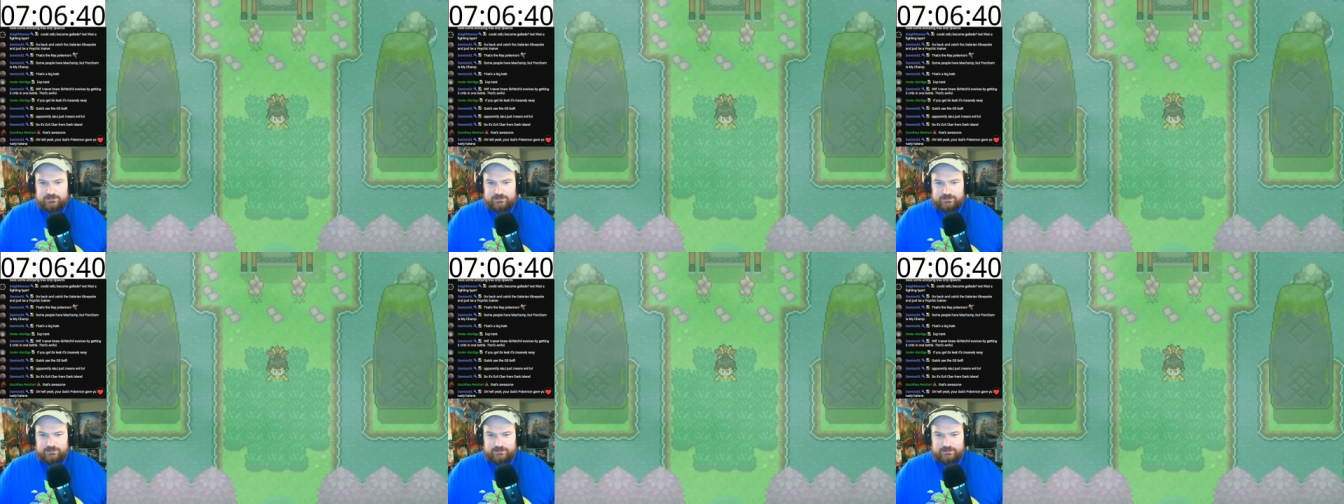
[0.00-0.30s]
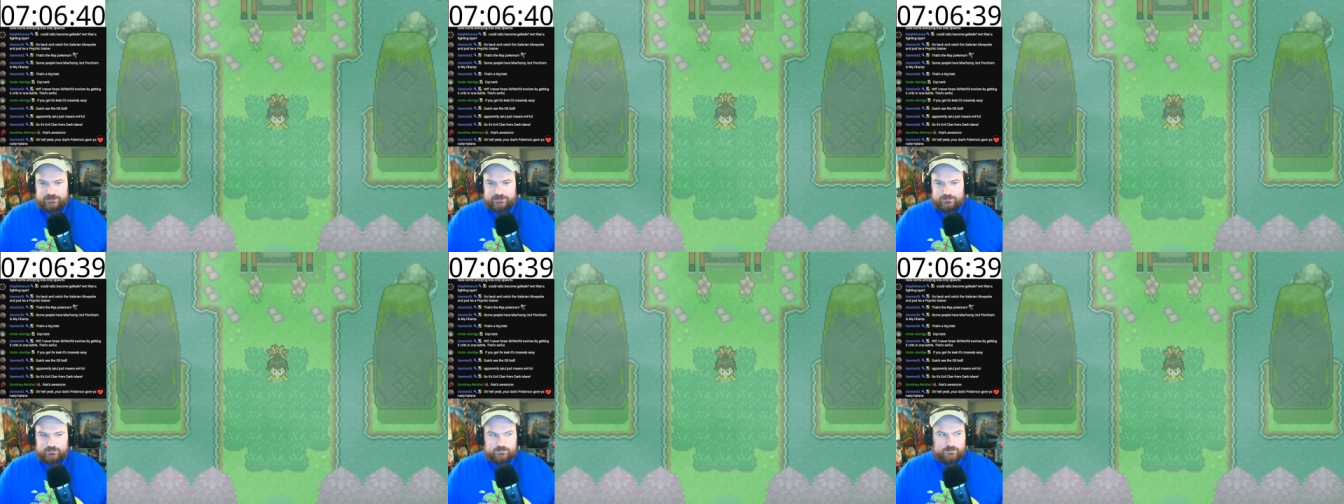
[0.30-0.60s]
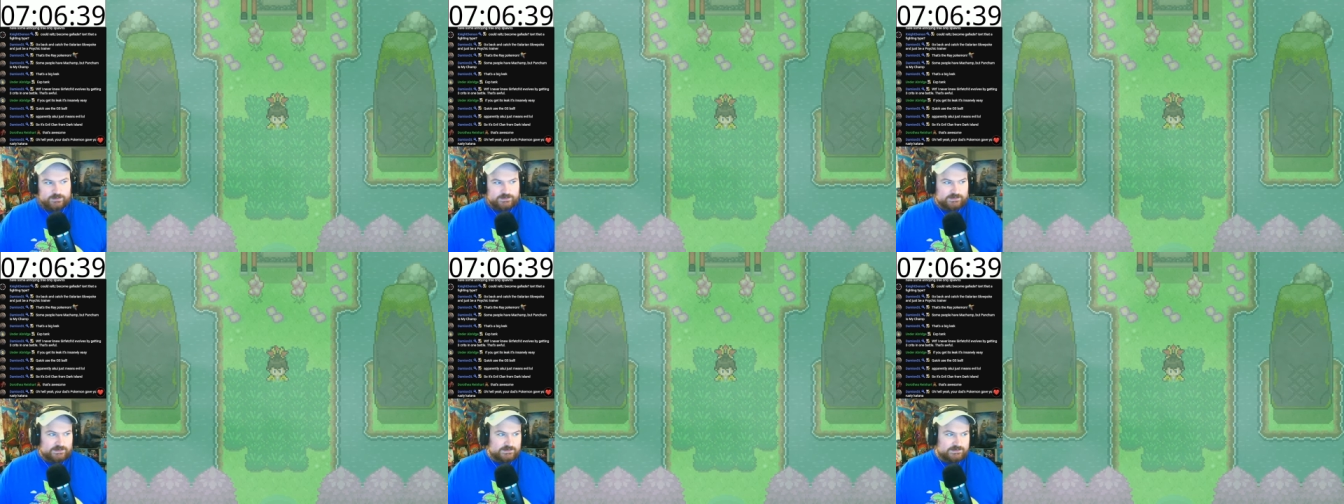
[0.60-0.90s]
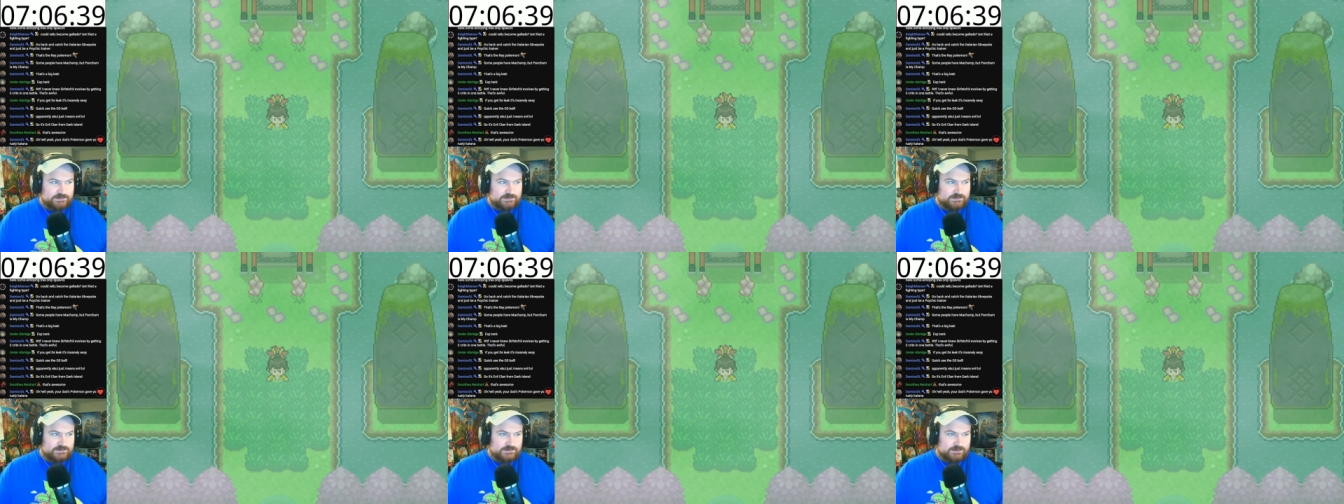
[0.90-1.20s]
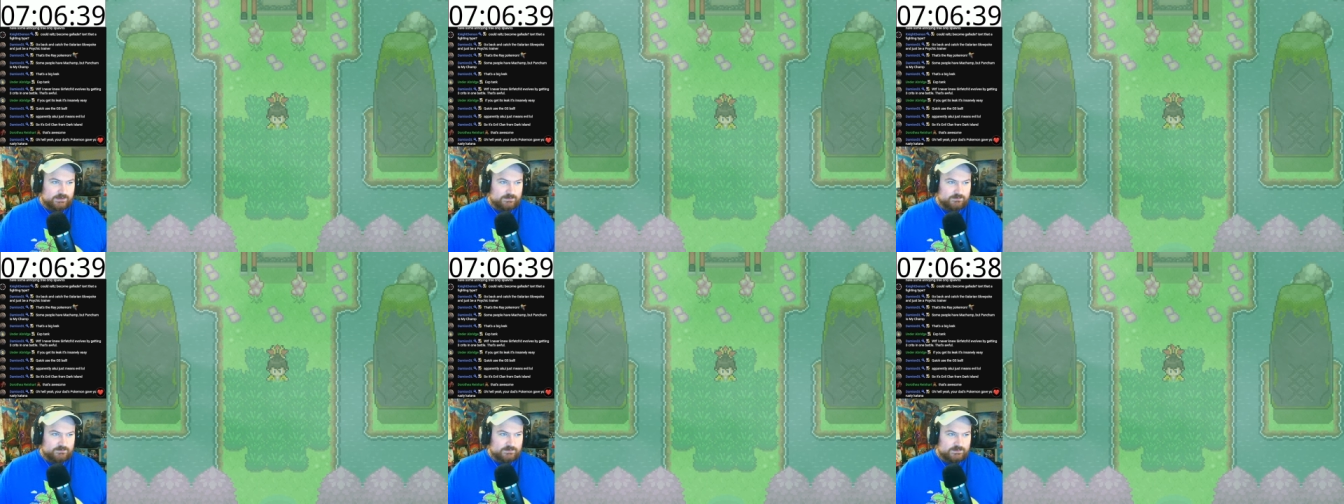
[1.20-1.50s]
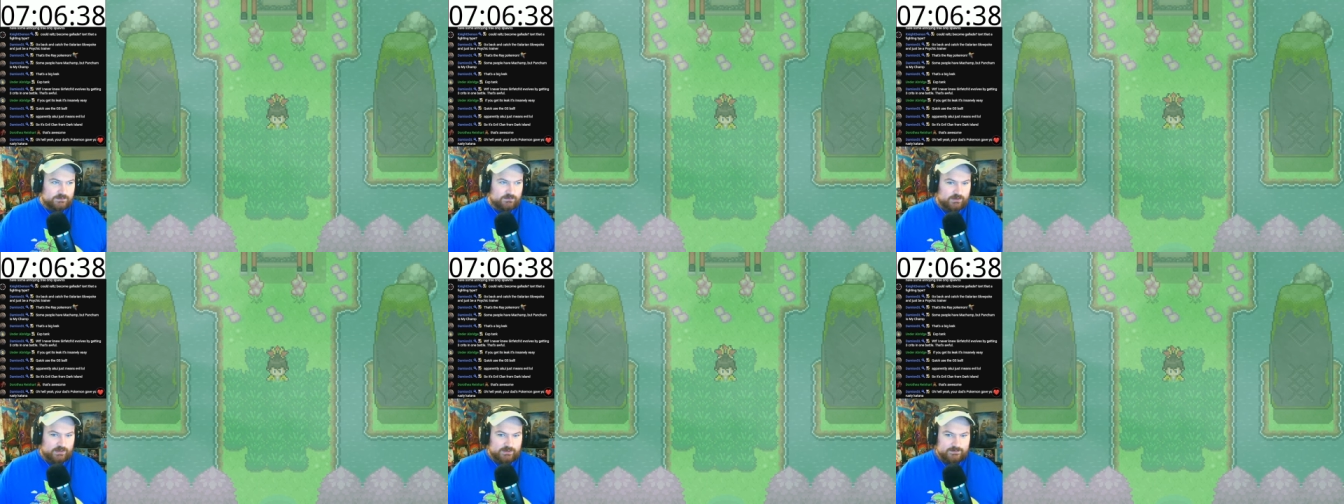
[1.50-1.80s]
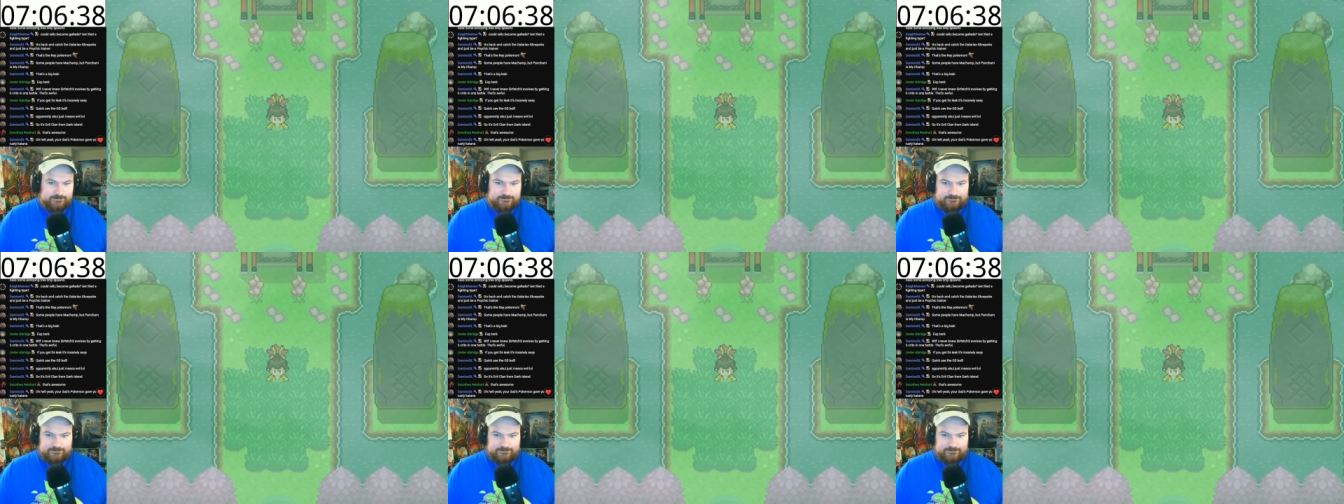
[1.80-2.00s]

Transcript: What about this? Yep, okay.